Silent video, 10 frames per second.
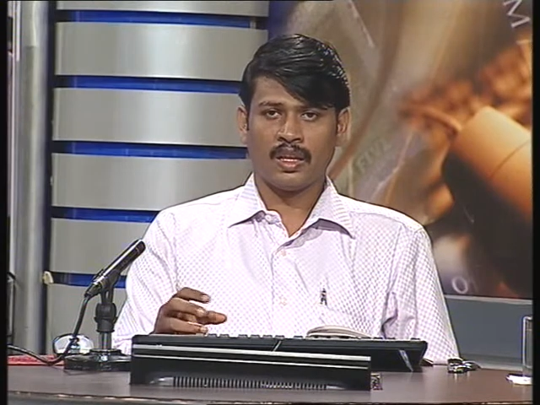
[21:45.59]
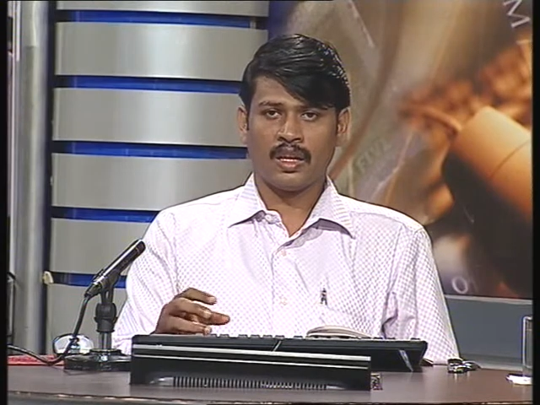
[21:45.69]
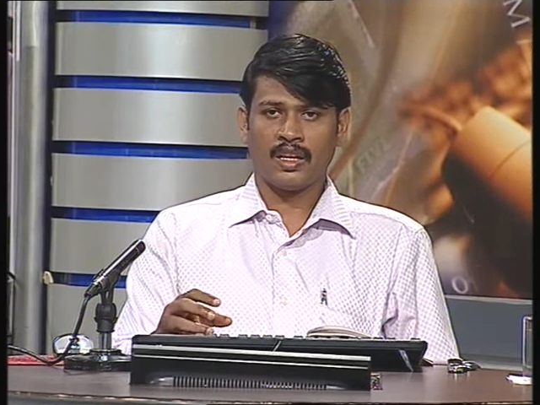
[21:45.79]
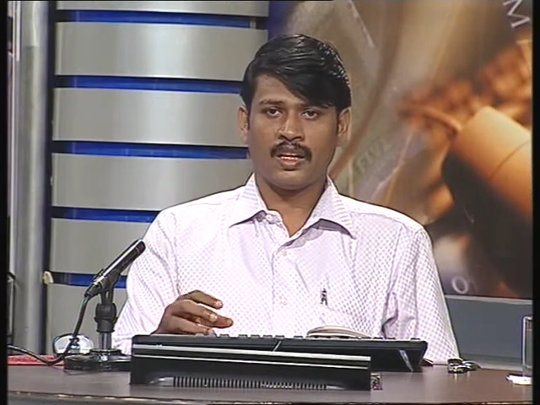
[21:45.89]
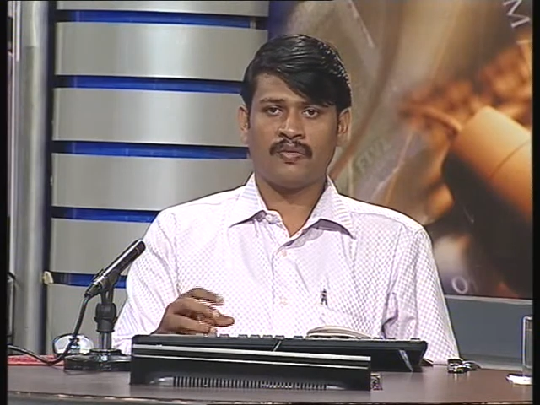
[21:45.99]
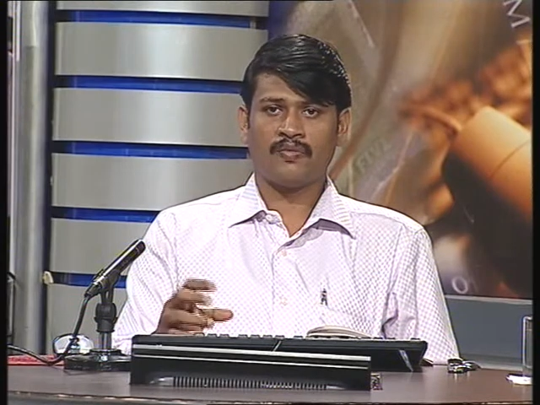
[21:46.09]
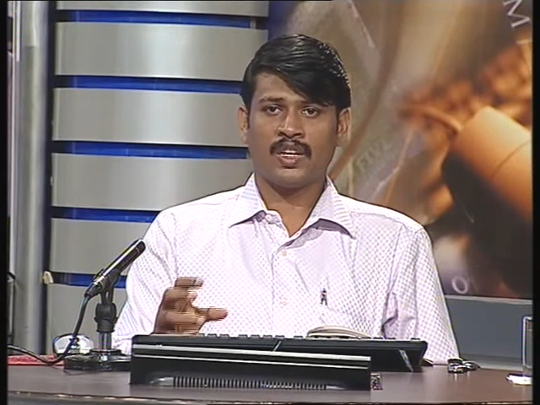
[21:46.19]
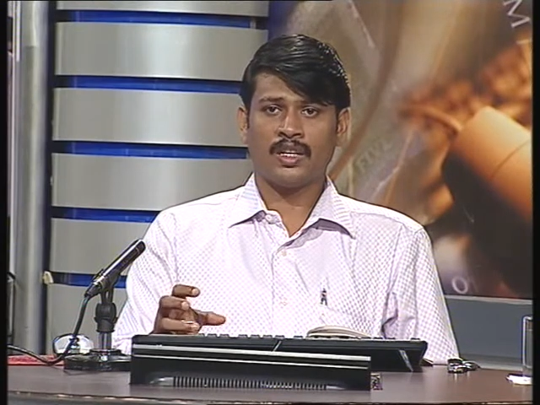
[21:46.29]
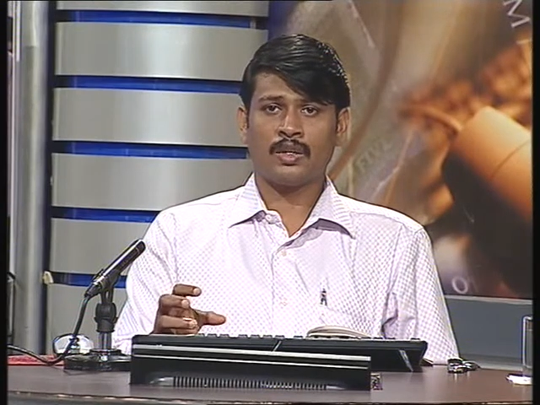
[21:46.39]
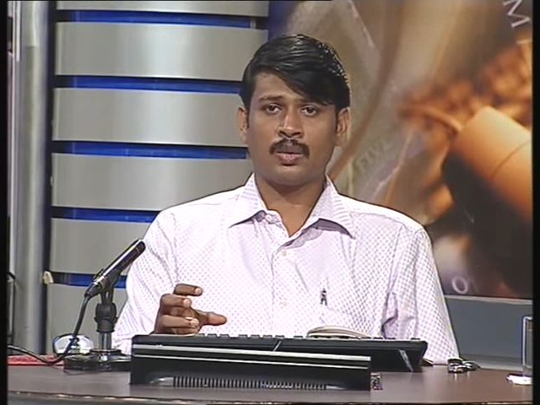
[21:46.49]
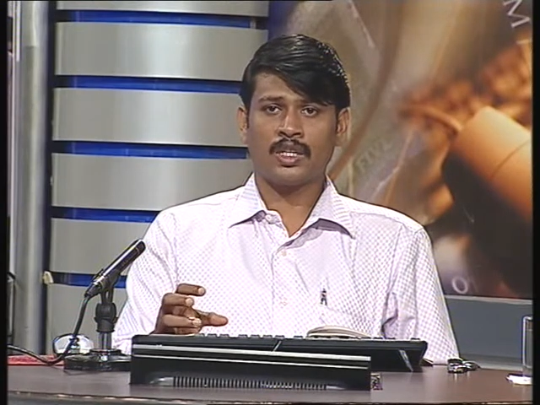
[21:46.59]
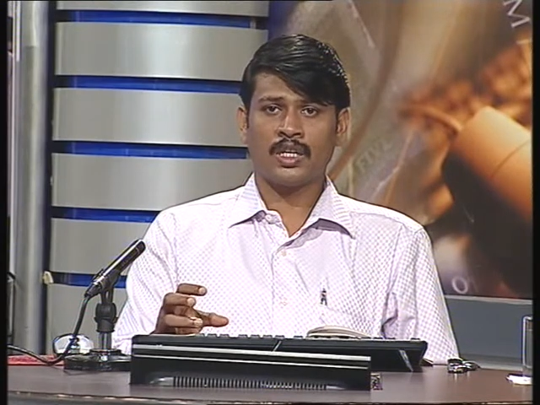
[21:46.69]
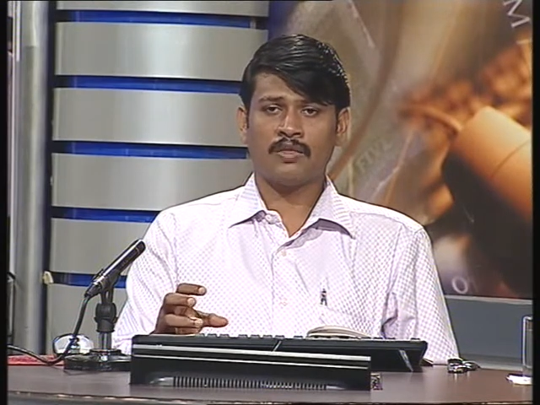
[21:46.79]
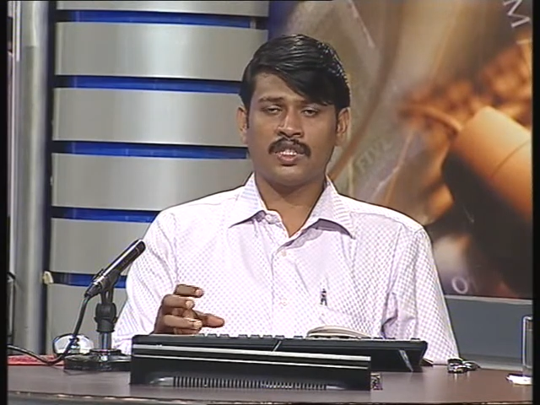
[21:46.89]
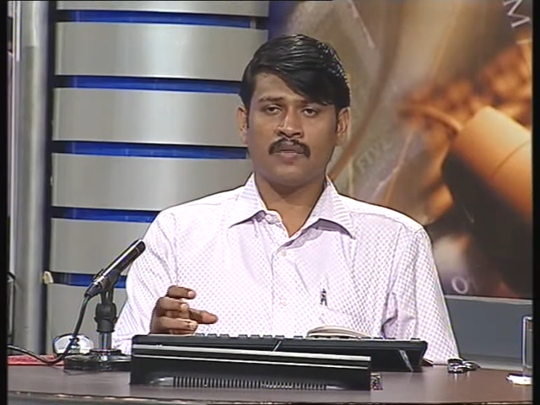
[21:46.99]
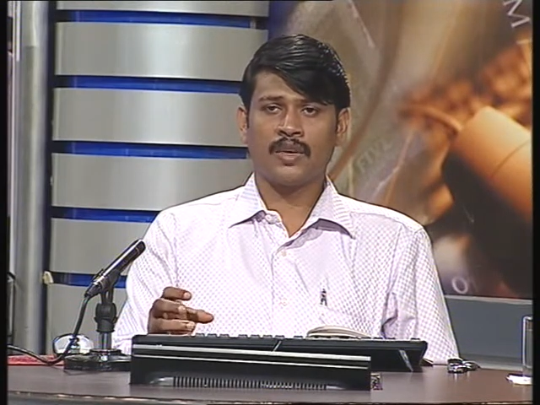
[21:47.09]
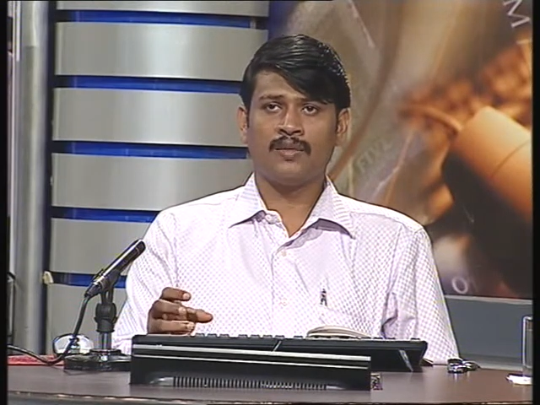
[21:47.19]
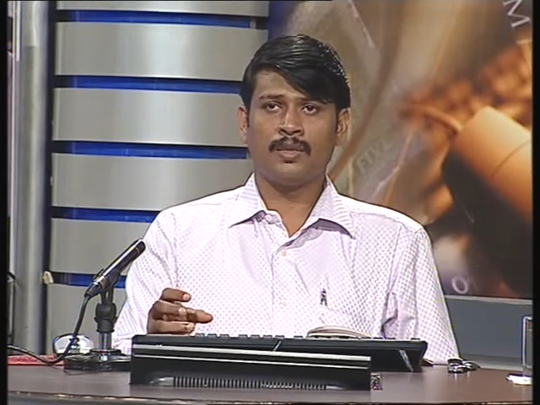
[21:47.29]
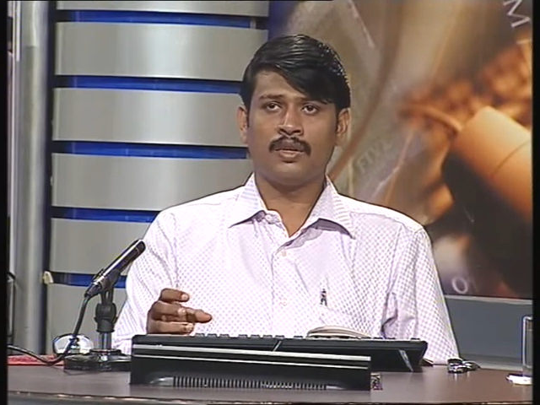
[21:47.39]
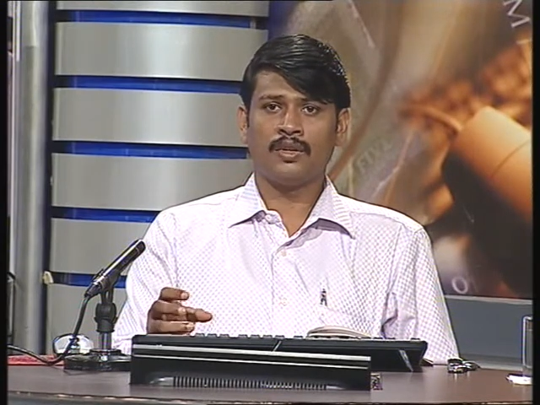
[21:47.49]
and if that username is
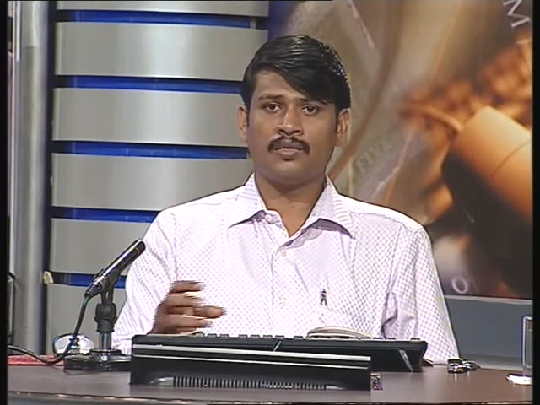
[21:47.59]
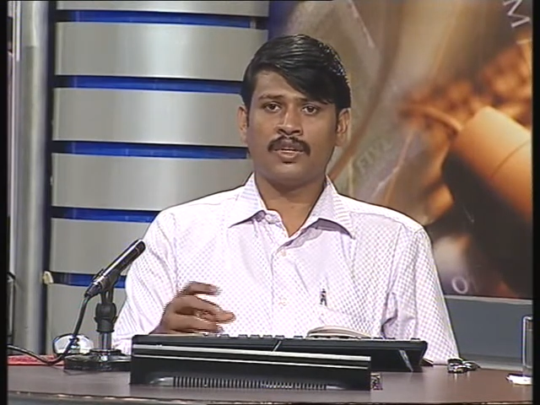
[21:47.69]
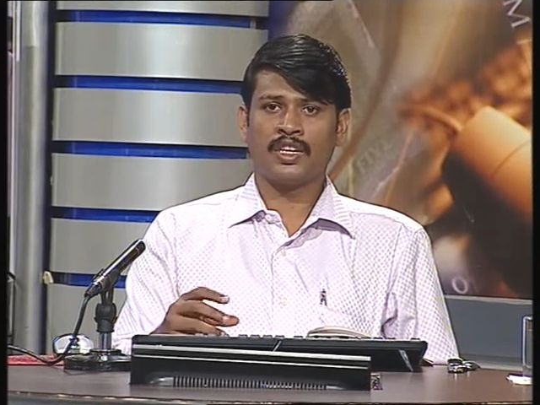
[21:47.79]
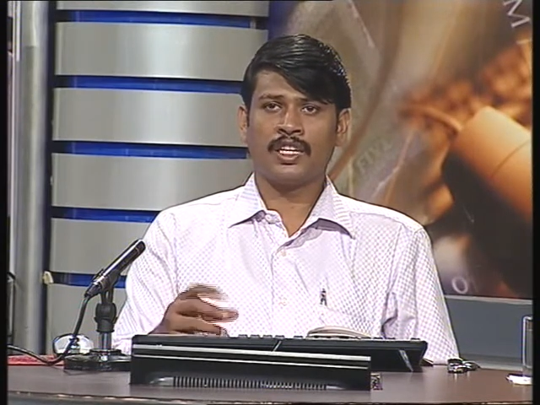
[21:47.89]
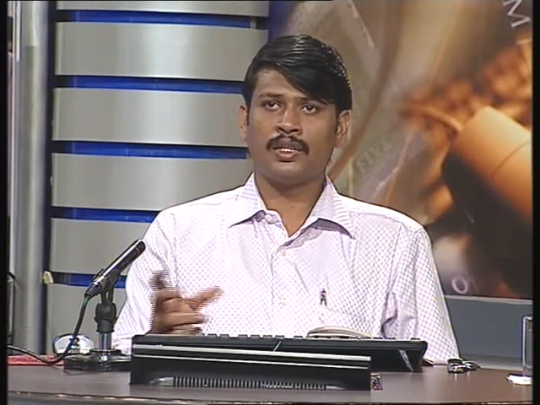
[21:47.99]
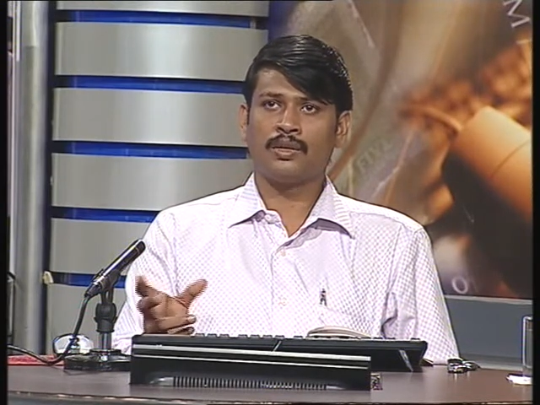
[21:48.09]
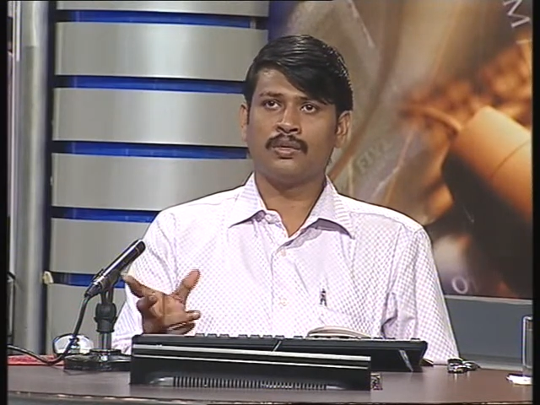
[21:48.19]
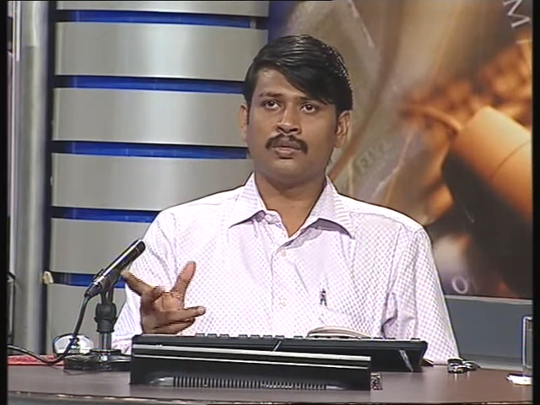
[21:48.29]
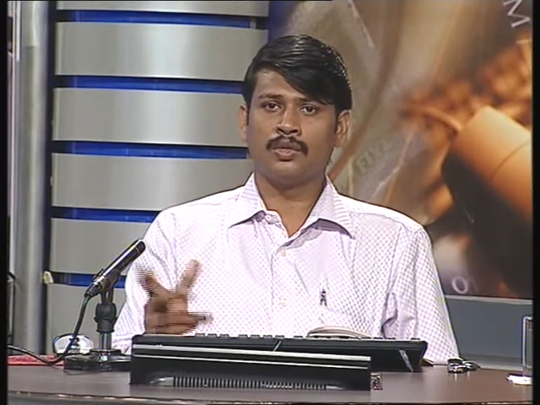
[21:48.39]
available, you are ready to